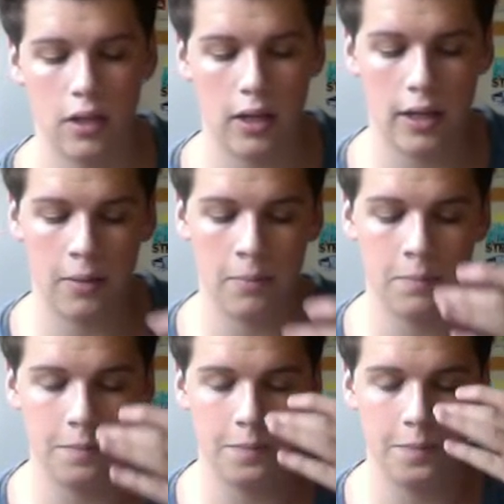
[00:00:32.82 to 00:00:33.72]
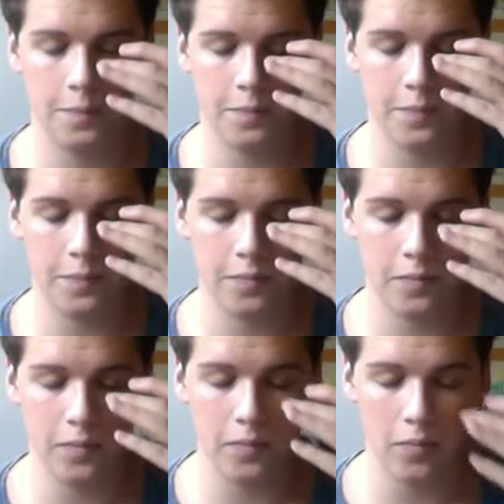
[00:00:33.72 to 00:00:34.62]

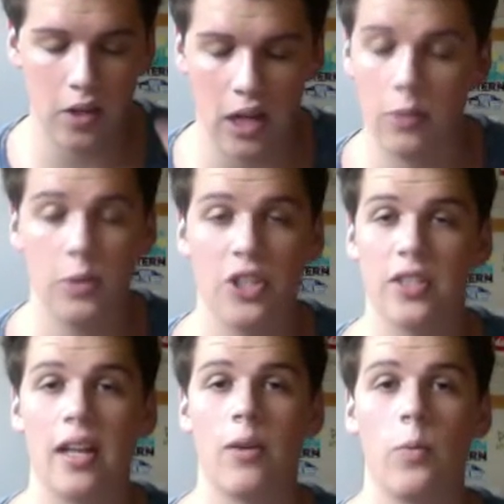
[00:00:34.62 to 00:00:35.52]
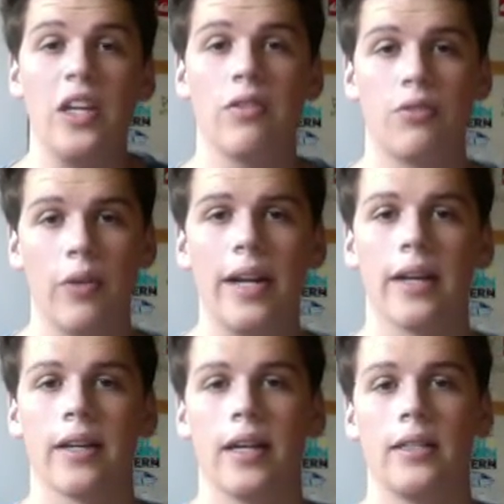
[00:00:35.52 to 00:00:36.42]
And we just had a week of
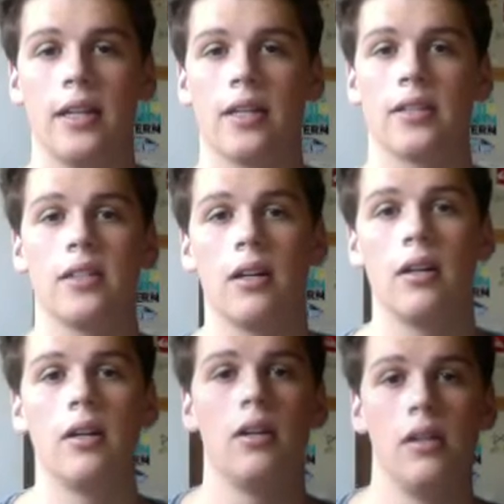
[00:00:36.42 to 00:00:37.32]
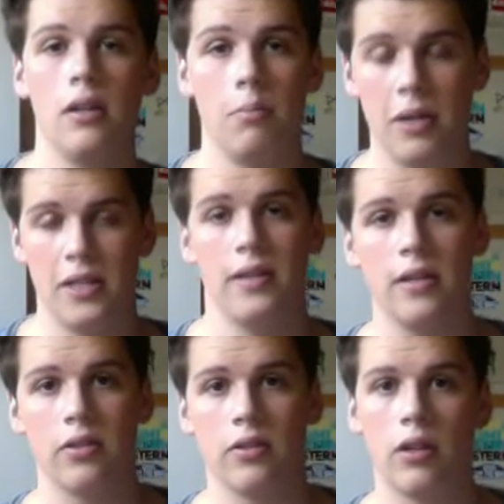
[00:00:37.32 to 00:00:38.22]
training, and the others are
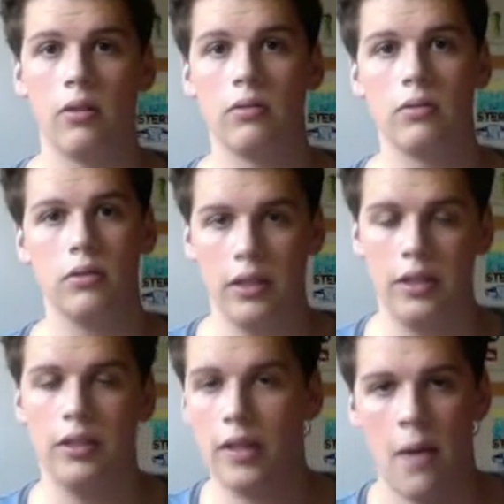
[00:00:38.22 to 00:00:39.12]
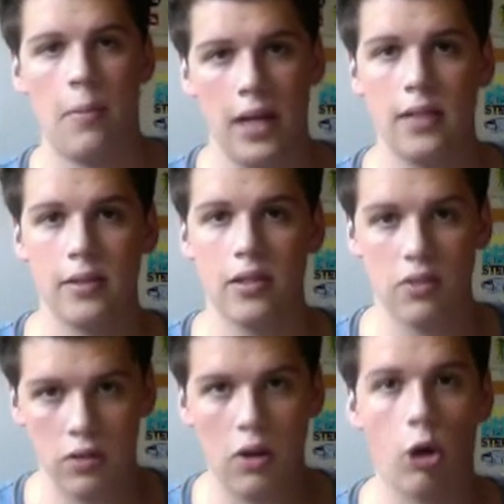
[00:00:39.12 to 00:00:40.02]
mid-season. The MLS
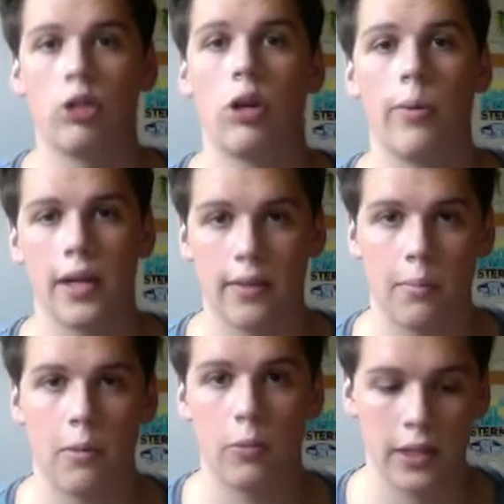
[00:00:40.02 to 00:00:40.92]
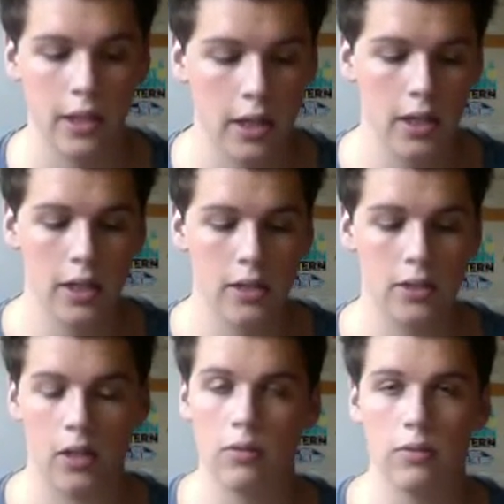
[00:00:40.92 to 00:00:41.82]
is ongoing at the moment,
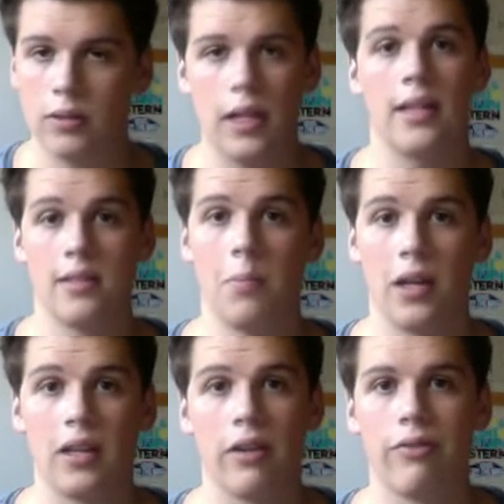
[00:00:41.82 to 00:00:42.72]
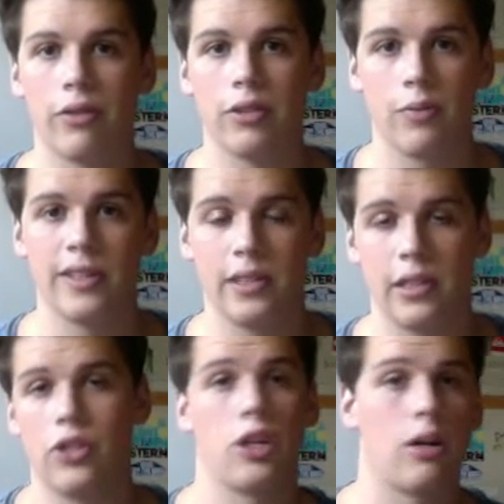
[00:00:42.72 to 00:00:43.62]
so that is a big difference,
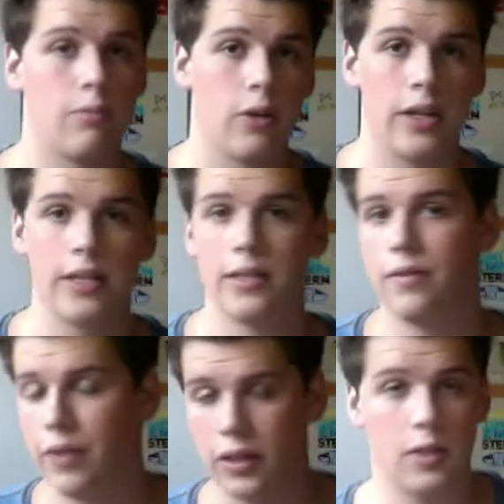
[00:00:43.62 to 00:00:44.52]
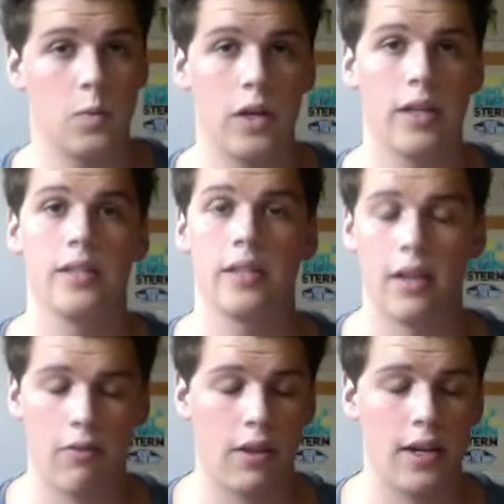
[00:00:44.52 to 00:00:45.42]
obviously, sharp-wise, fitness-wise, and
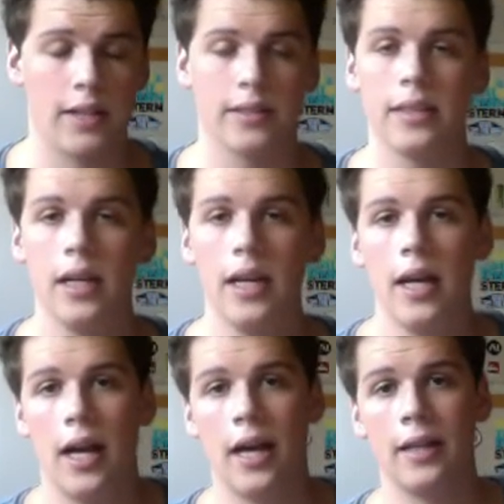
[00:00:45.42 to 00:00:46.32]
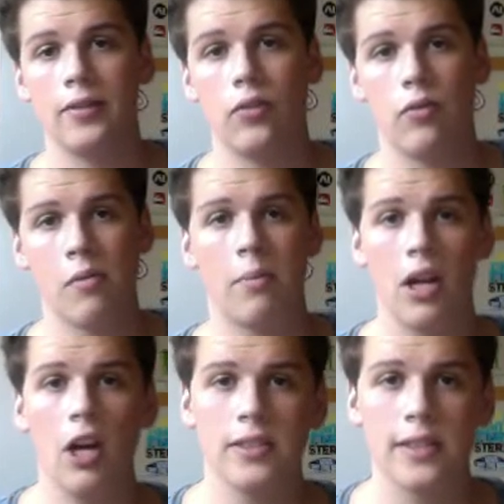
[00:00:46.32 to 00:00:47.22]
everything else. And remember,
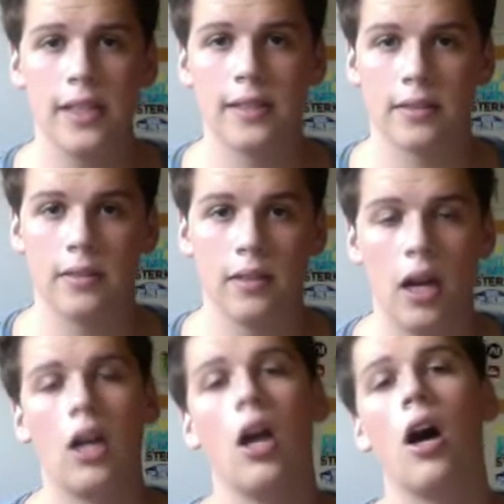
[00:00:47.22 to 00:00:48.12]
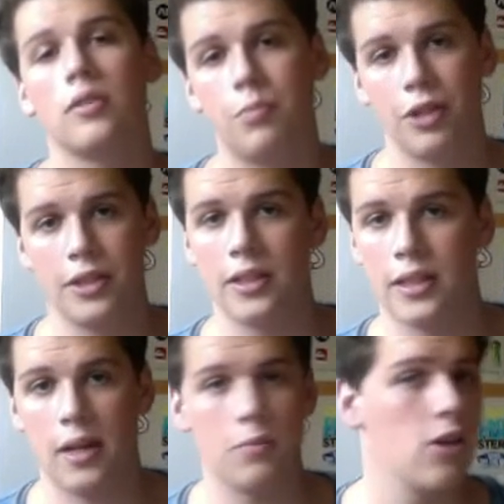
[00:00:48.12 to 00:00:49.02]
last season, our last preseason
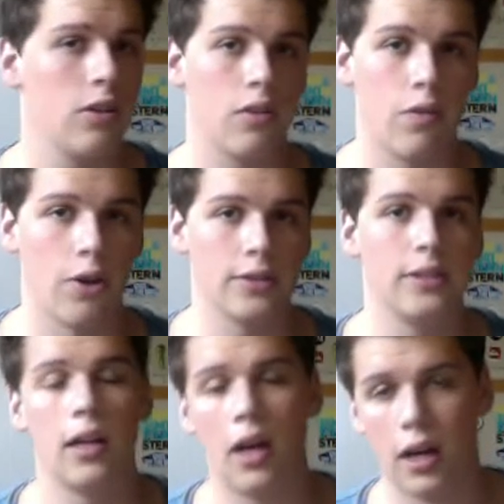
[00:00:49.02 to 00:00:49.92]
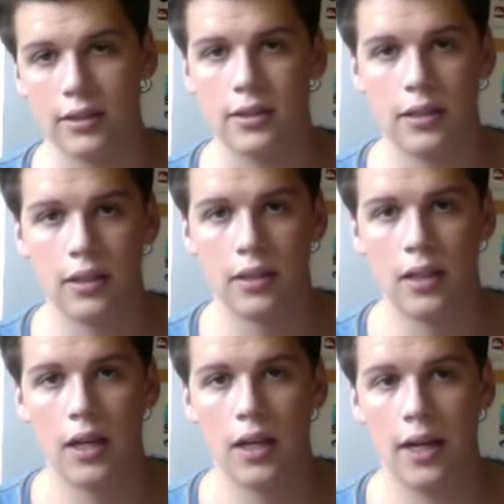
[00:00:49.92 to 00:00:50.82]
game, so not the first, the last,
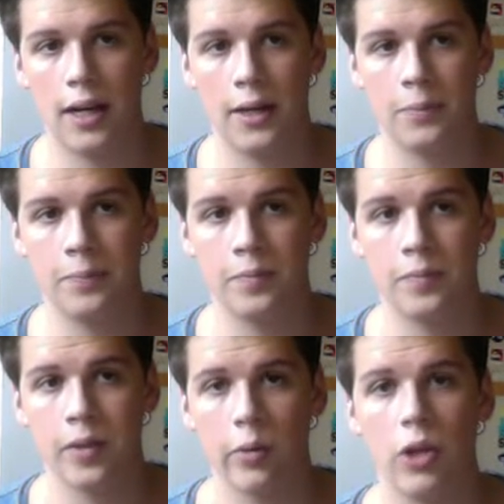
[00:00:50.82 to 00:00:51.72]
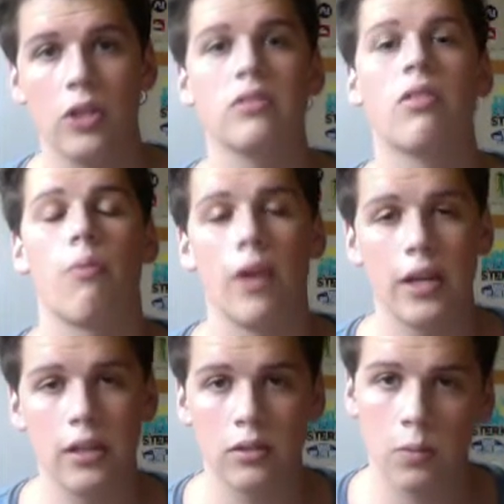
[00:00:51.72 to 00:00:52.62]
we lost
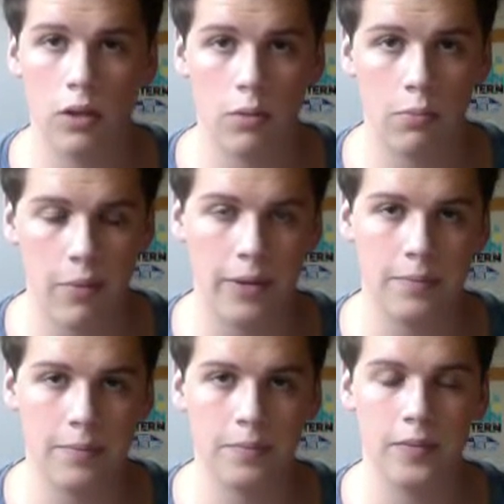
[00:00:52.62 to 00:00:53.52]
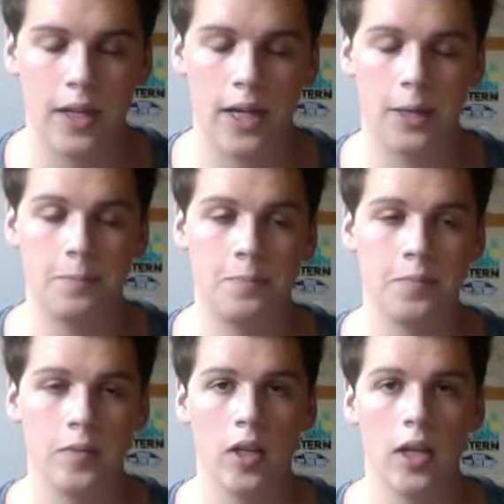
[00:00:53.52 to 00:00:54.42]
3-0 to Werder Bremen, and
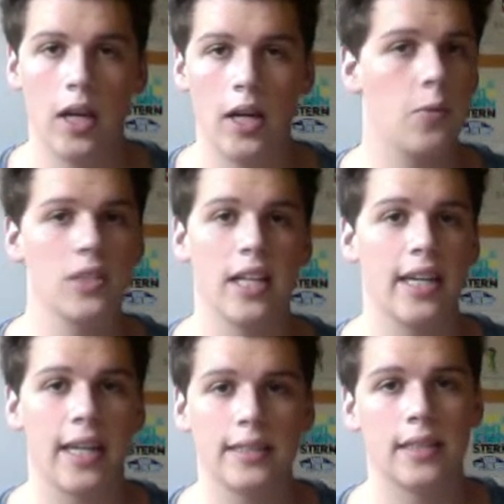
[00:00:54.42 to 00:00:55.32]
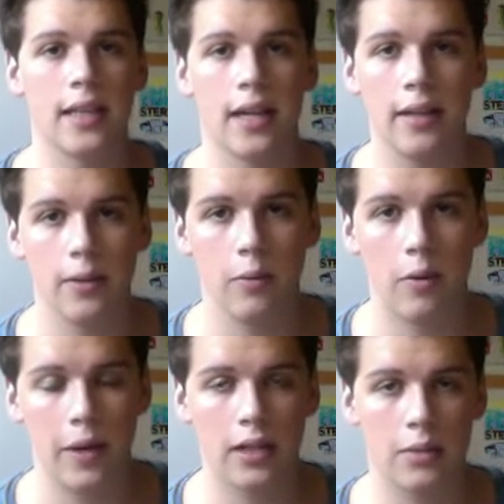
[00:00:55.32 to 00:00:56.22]
it wasn't like yesterday where
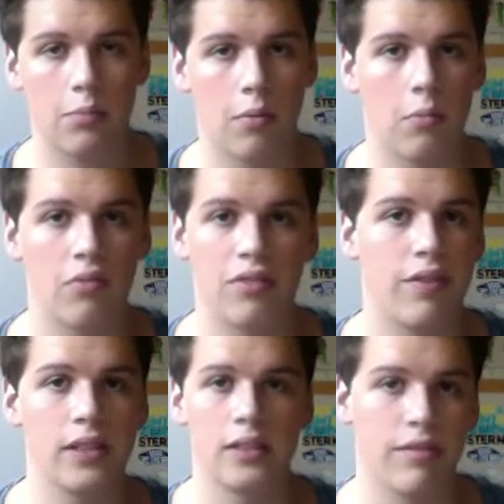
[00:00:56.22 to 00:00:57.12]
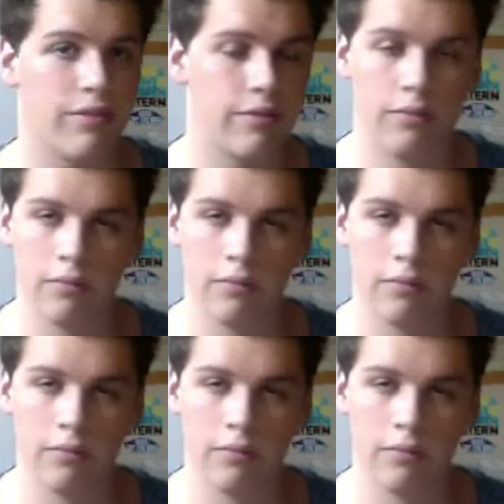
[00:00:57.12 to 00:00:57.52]
we had the problem of defensive